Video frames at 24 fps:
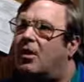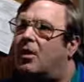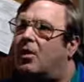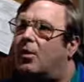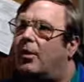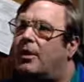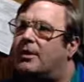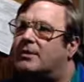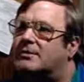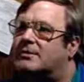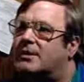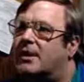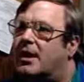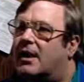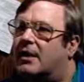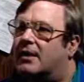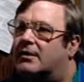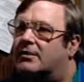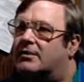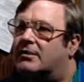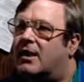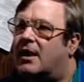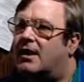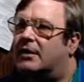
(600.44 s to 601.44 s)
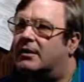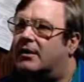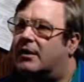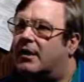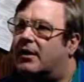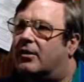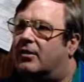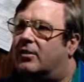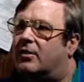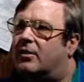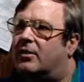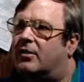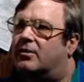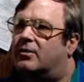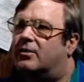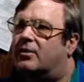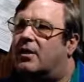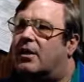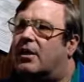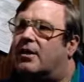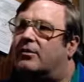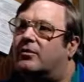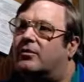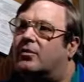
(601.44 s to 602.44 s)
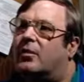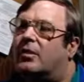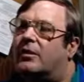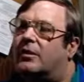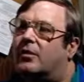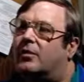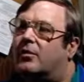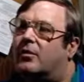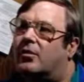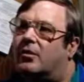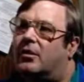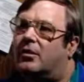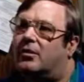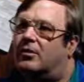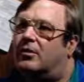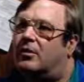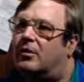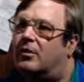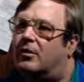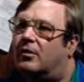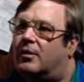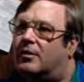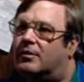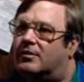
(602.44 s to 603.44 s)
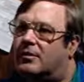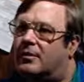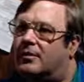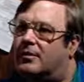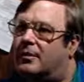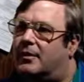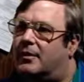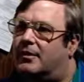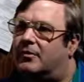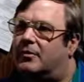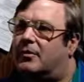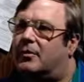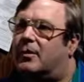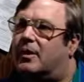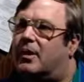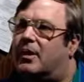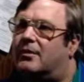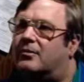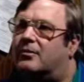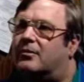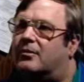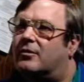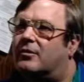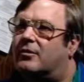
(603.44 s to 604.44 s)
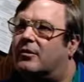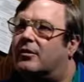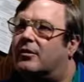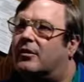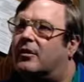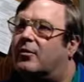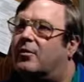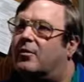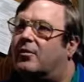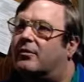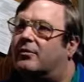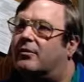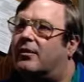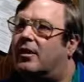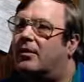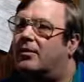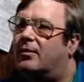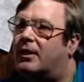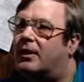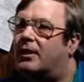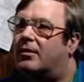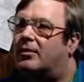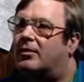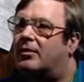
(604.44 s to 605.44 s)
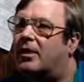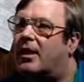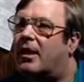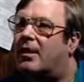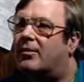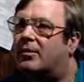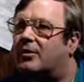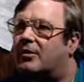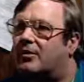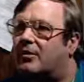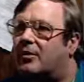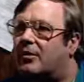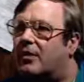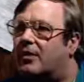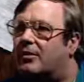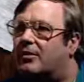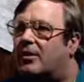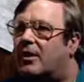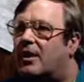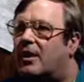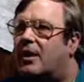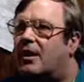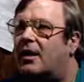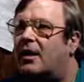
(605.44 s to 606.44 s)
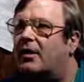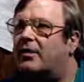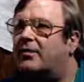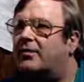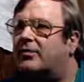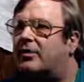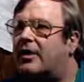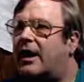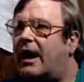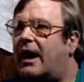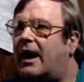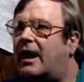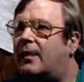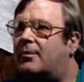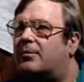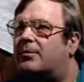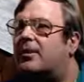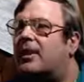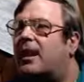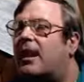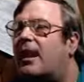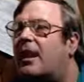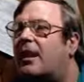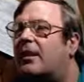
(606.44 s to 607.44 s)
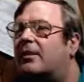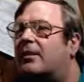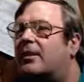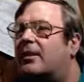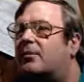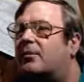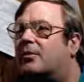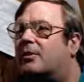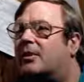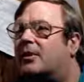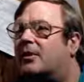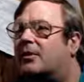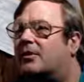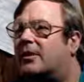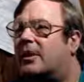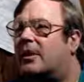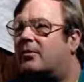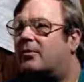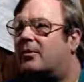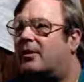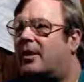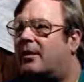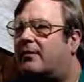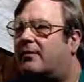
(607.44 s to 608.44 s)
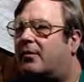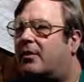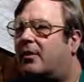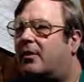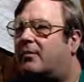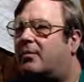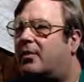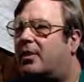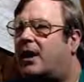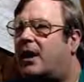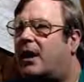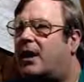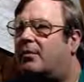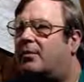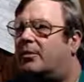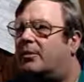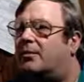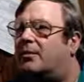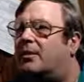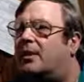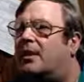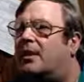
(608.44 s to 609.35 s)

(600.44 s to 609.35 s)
when scientists got together and addressed what they were going to do when some of these creations that they were developing in their laboratories escaped, how they would contend with that very problem.